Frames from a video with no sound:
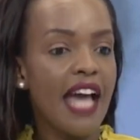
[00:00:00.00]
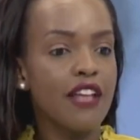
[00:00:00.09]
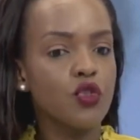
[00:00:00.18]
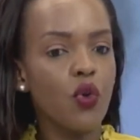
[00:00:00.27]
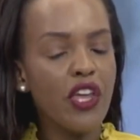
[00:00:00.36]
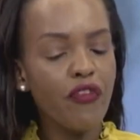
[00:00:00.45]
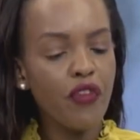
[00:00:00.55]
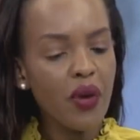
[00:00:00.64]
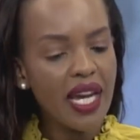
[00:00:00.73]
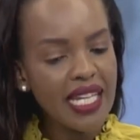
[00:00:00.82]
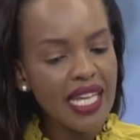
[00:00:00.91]
And so if you
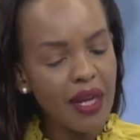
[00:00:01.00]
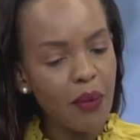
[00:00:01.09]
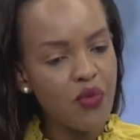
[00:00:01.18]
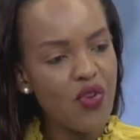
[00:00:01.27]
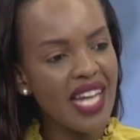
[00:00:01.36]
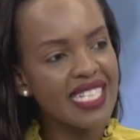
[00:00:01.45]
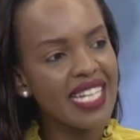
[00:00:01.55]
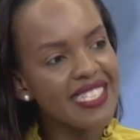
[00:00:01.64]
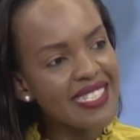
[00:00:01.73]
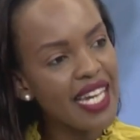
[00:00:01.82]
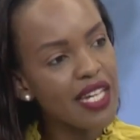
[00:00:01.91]
can get a brand,
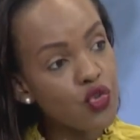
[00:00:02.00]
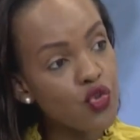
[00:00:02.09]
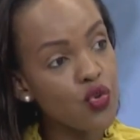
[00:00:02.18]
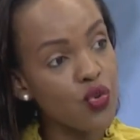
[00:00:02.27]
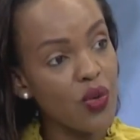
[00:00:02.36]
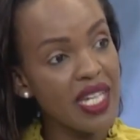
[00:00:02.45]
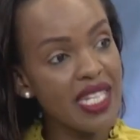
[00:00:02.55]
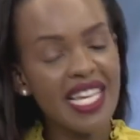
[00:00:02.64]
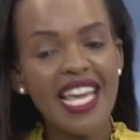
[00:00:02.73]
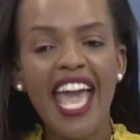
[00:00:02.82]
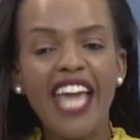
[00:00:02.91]
stay true to it,
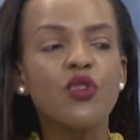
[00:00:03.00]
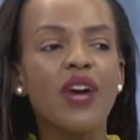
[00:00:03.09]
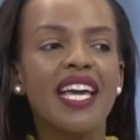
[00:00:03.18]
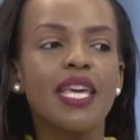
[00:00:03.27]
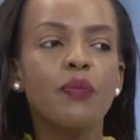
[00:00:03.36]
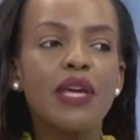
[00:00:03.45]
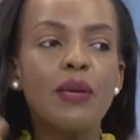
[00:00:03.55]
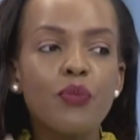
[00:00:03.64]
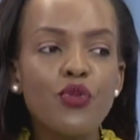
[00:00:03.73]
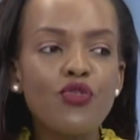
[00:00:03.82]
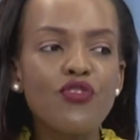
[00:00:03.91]
and you can keep
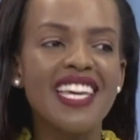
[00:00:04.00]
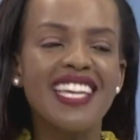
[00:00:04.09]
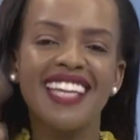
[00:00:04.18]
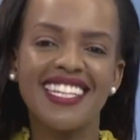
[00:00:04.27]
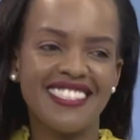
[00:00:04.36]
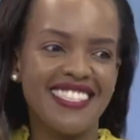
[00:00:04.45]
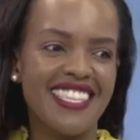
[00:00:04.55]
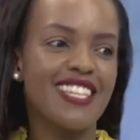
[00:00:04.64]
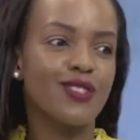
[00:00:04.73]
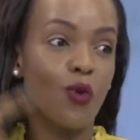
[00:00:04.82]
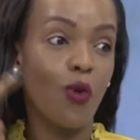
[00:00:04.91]
improving it as
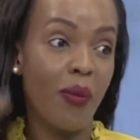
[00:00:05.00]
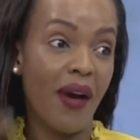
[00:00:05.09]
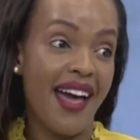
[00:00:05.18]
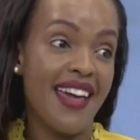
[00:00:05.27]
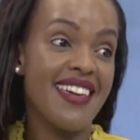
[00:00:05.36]
things go by.